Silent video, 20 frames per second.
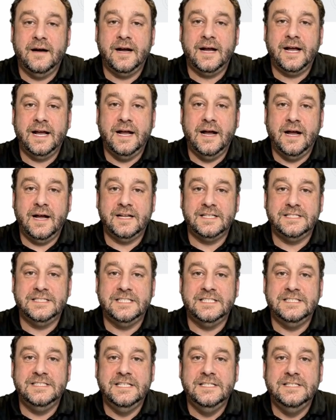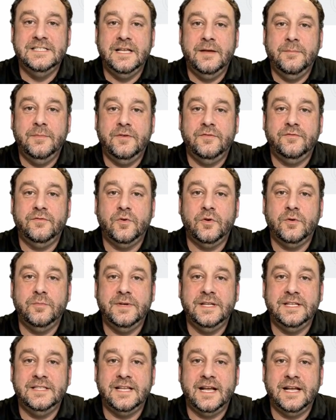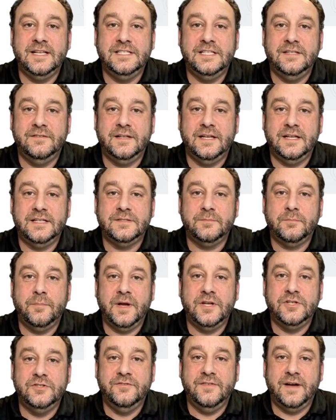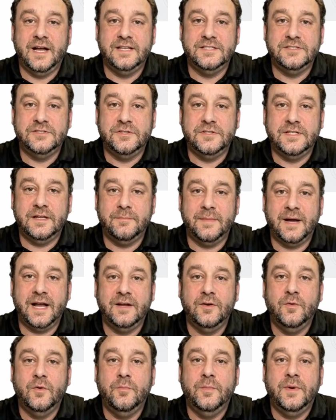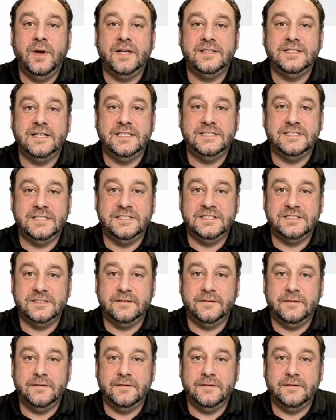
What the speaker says: AI assistants can perform these activities much faster than manual processes.